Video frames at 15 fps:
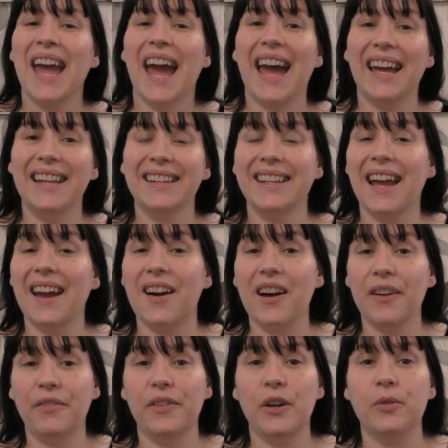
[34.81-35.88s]
And yeah,
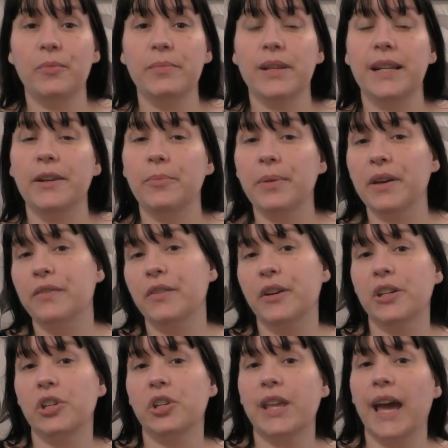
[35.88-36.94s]
I filmed a little bit of
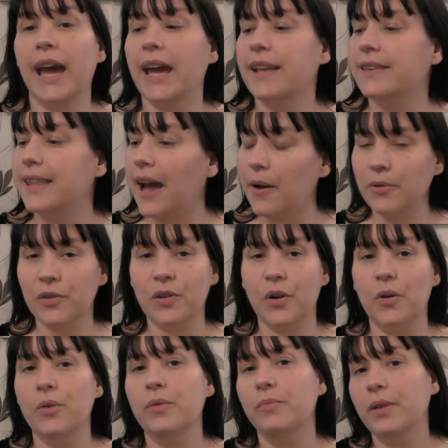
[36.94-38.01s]
footage there, so that was
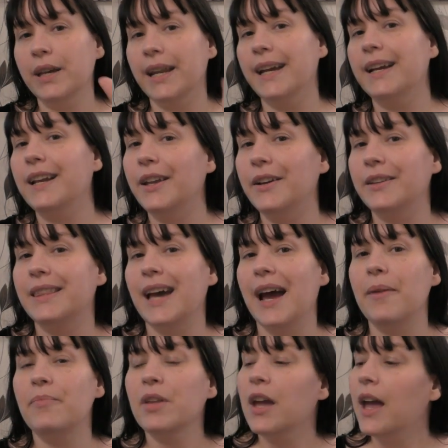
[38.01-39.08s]
cool. I'm going to include that.